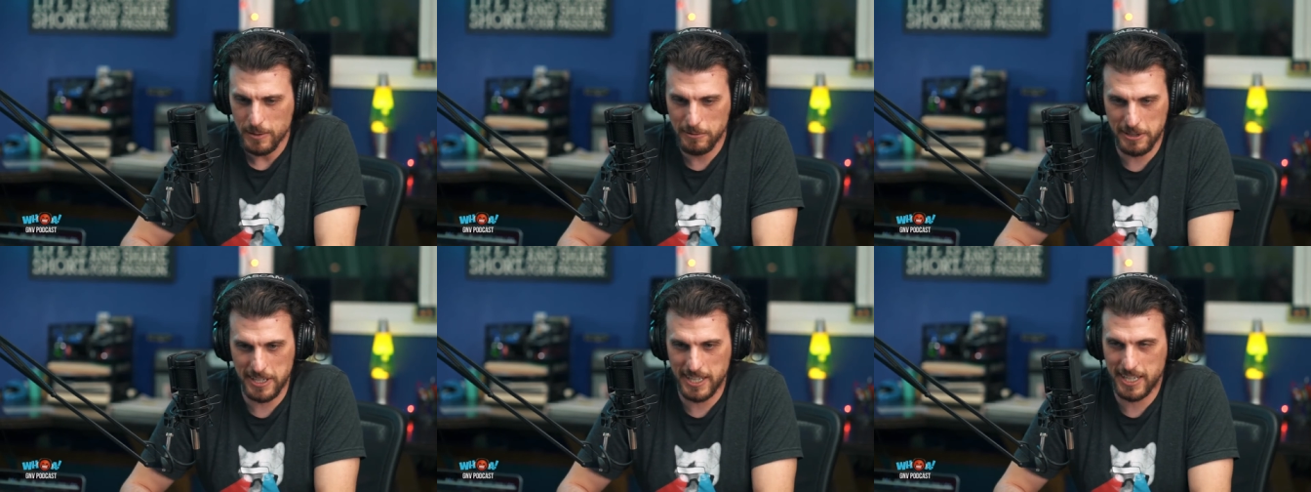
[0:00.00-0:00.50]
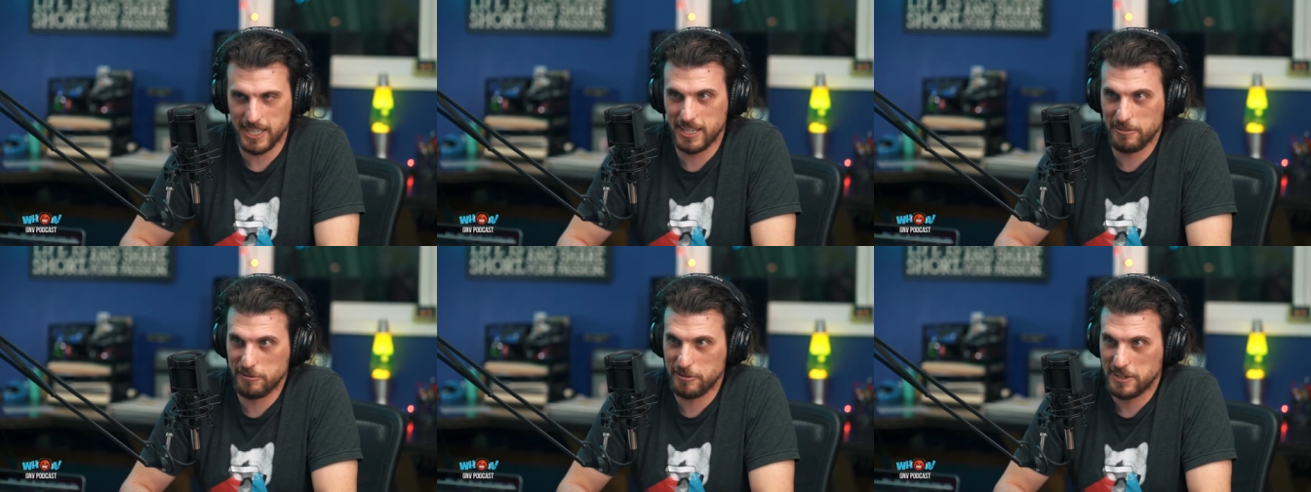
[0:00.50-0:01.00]
we were gonna
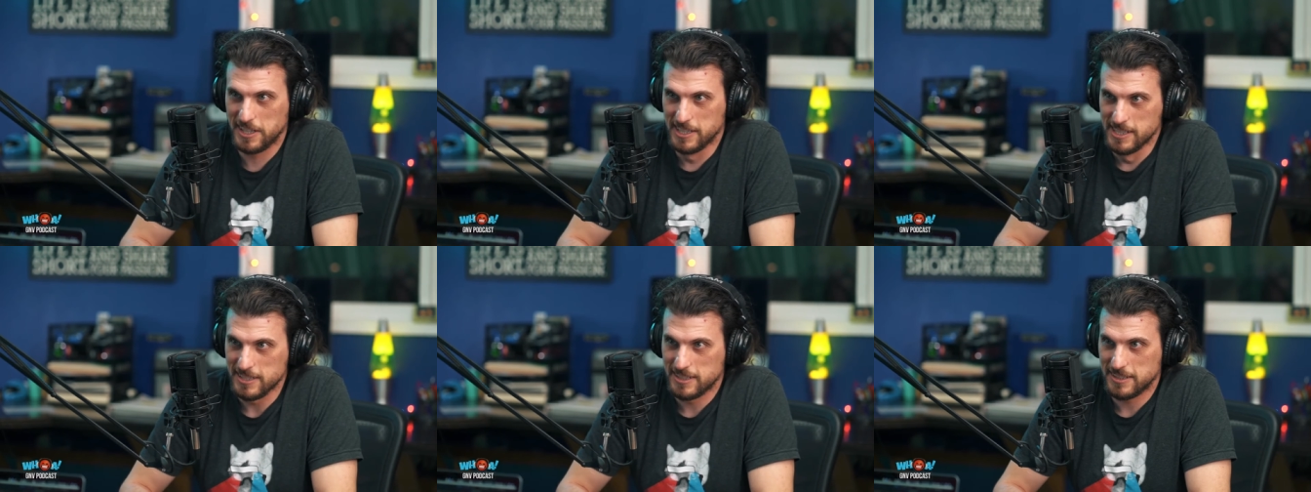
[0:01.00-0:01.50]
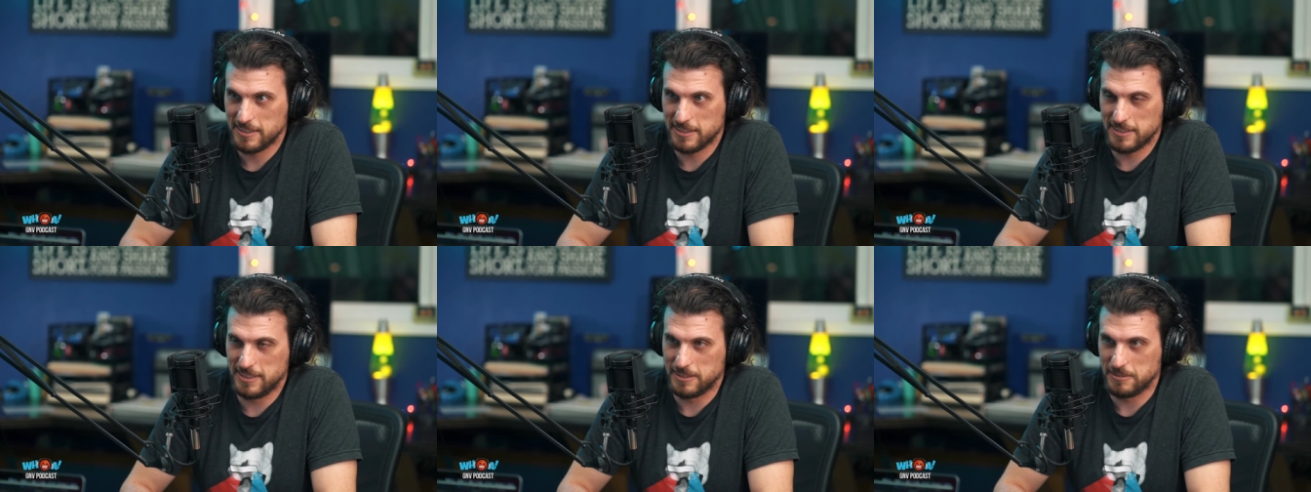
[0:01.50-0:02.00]
have
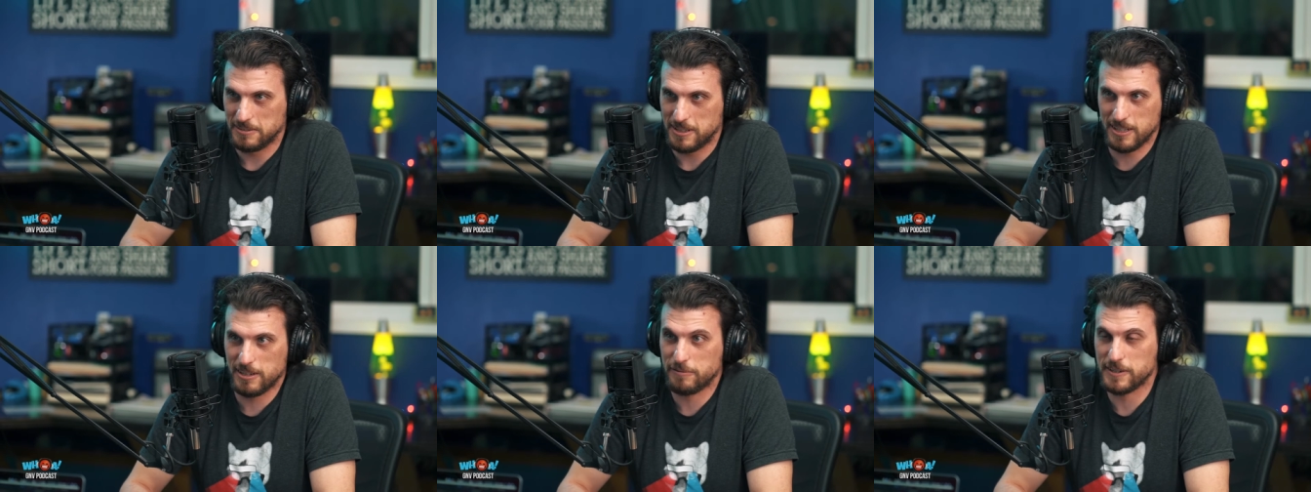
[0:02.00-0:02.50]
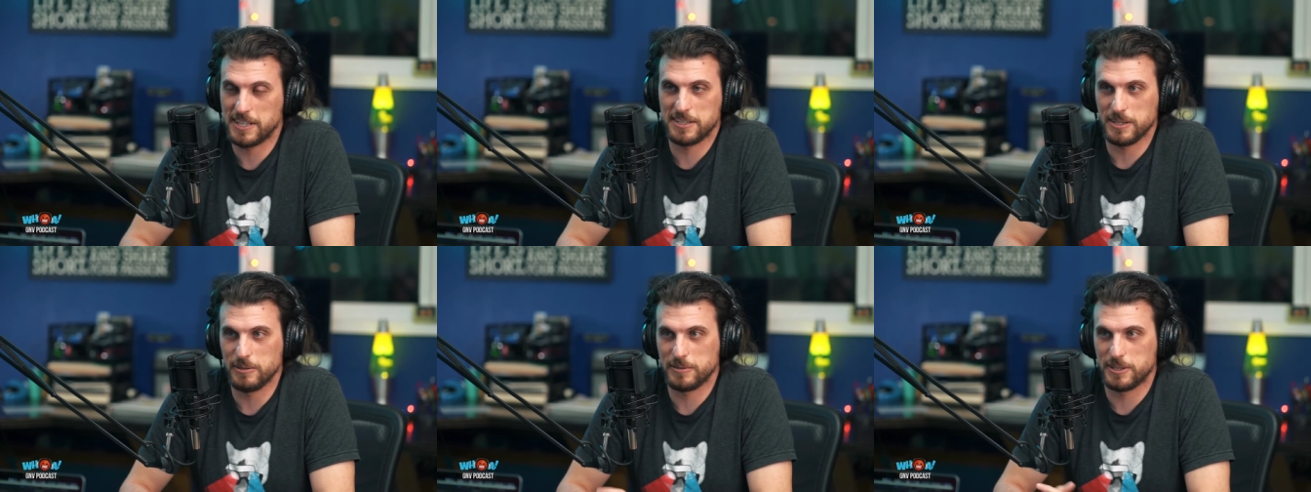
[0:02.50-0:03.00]
you know all our friends
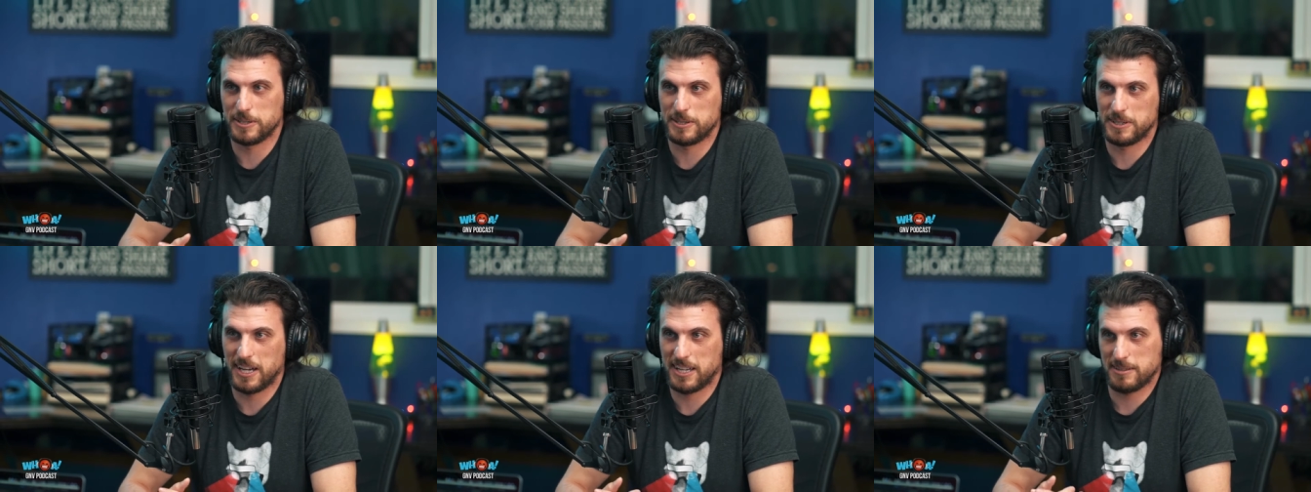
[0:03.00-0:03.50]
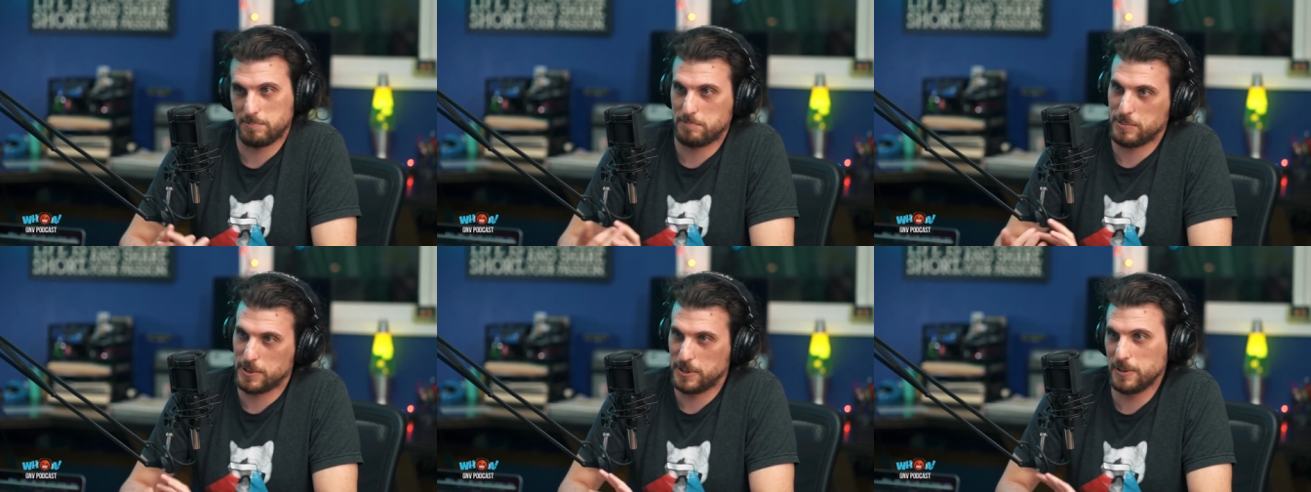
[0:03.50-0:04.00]
over as
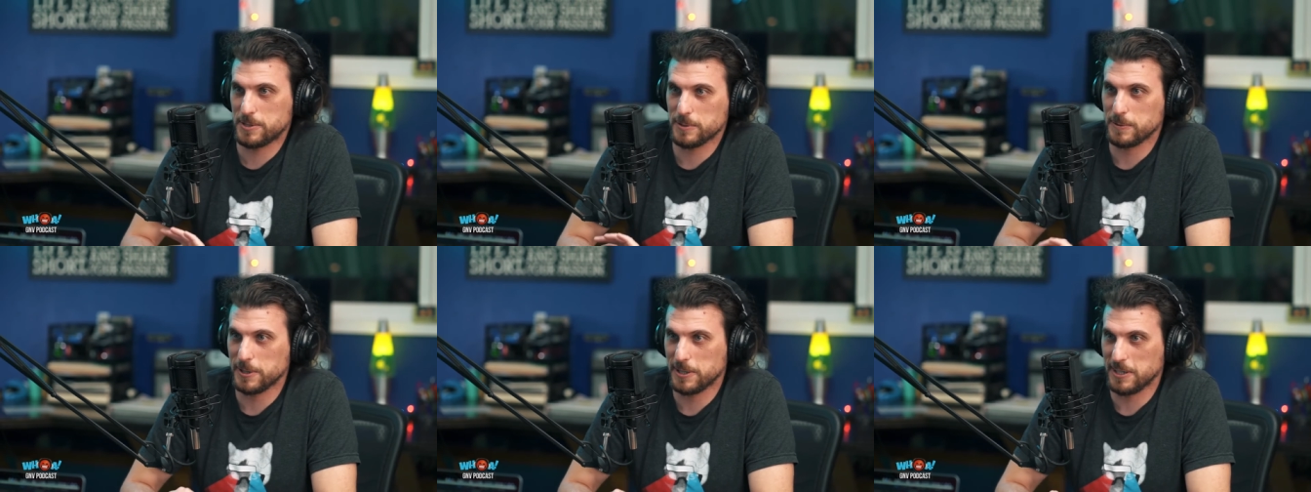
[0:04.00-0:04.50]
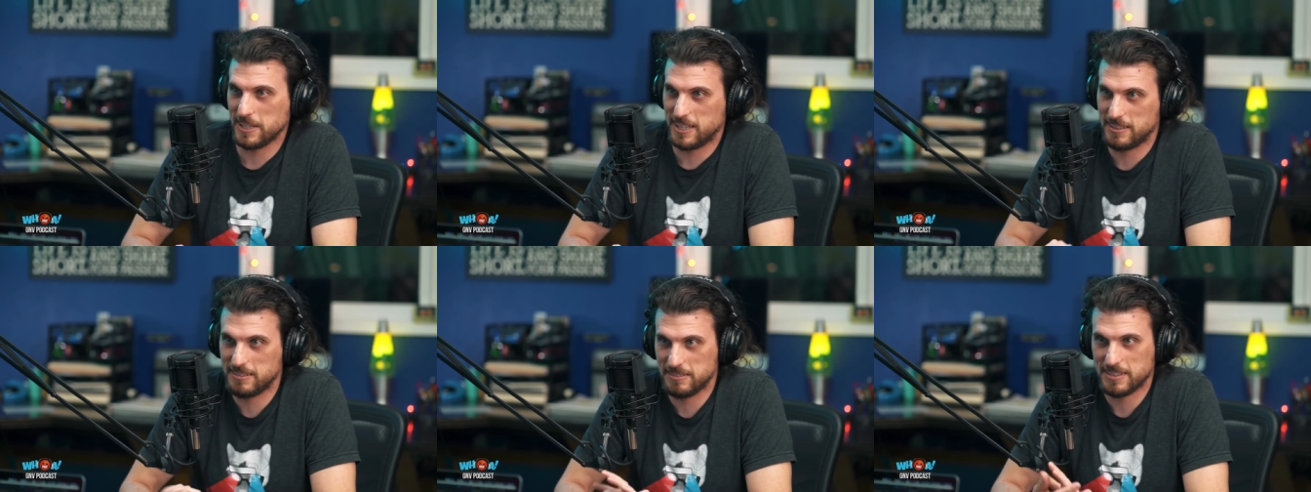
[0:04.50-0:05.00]
per usual
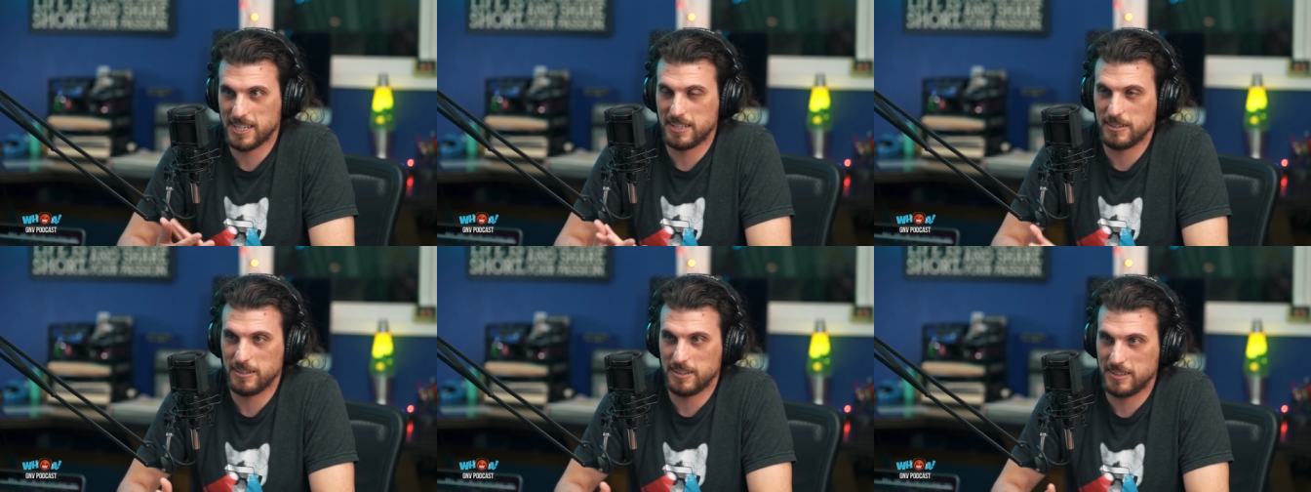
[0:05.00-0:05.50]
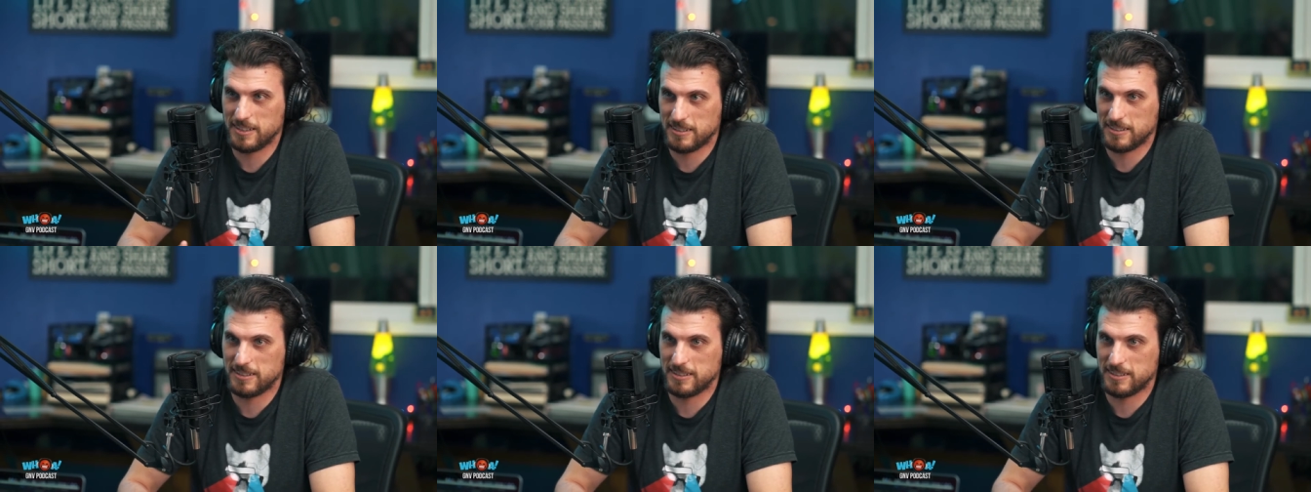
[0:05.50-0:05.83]
and had all the,